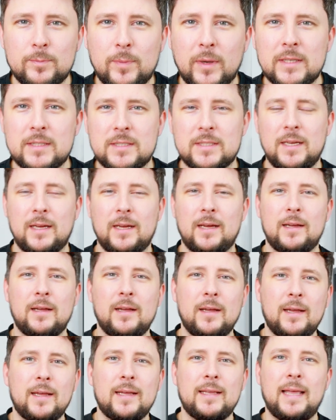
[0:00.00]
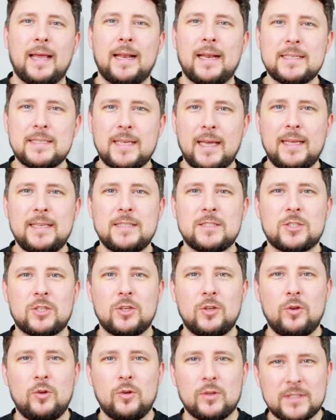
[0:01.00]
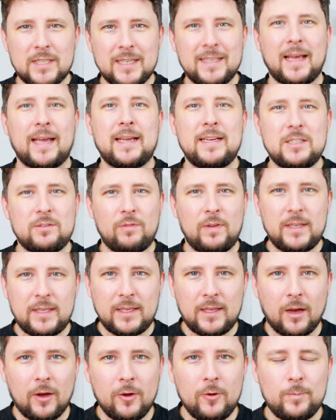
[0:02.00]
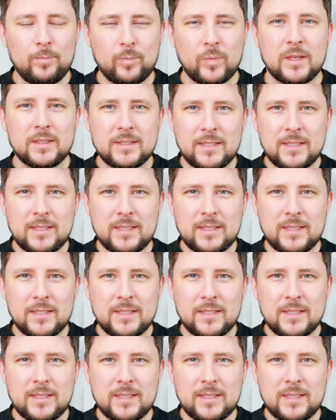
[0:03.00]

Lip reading: But yeah, let's get into today's video.